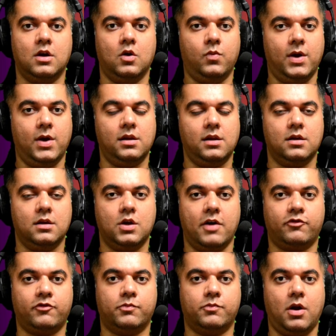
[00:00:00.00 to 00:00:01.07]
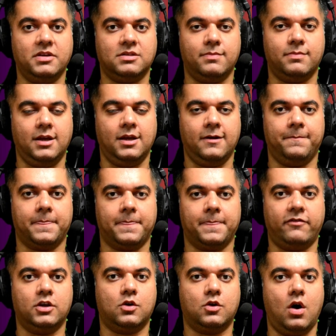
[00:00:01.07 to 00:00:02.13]
Well, you have to promise me that
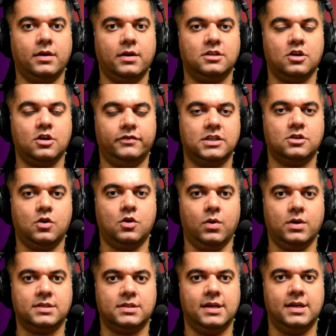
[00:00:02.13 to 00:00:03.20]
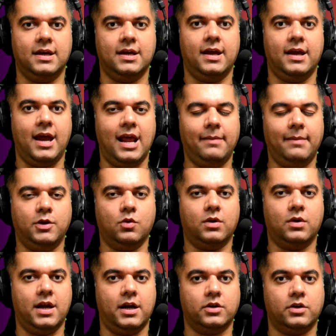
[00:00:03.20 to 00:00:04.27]
if the contents of this course help you
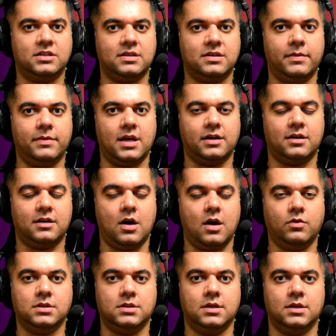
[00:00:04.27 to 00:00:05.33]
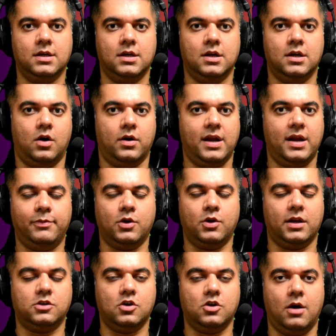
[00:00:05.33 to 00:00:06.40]
clear your system design rounds or help you
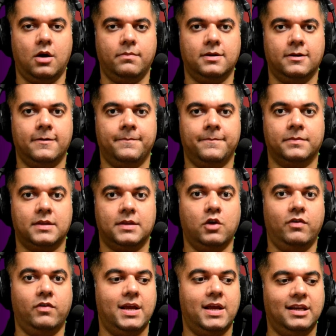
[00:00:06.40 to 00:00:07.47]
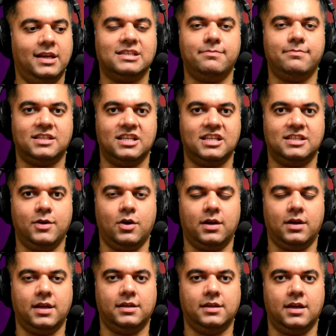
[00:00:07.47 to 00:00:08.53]
get a job, then you will at least message me on
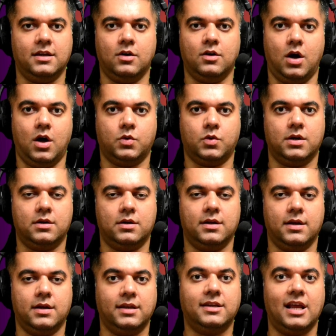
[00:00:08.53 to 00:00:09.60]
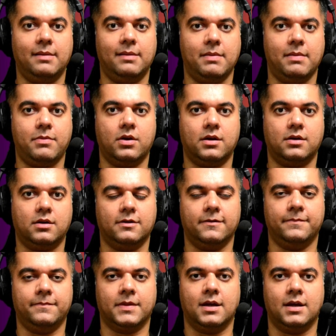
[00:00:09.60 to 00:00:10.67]
LinkedIn or Twitter and tell me about it.
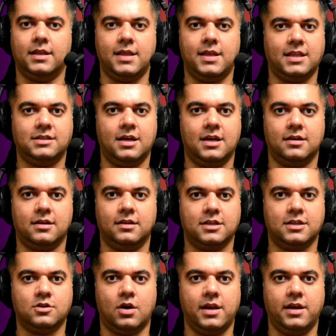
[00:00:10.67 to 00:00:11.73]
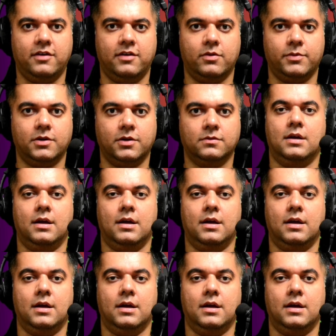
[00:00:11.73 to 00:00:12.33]
And that's it. That's all I need from you.